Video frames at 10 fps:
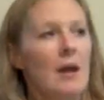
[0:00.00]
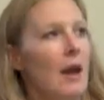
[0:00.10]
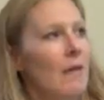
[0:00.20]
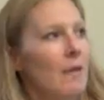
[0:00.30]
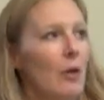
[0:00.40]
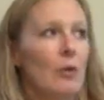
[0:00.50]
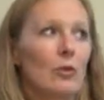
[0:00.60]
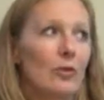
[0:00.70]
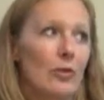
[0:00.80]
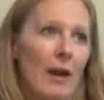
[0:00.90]
And
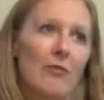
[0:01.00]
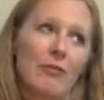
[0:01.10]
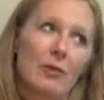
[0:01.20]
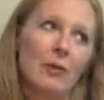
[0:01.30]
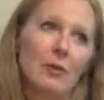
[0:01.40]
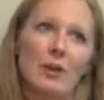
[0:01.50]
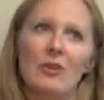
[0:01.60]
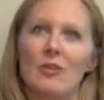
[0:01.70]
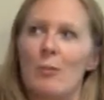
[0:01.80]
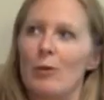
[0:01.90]
those that food
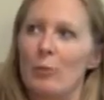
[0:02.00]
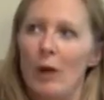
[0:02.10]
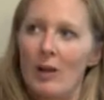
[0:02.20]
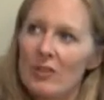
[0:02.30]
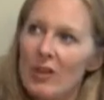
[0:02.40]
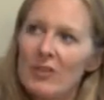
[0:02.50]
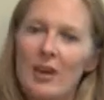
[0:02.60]
is the most processed,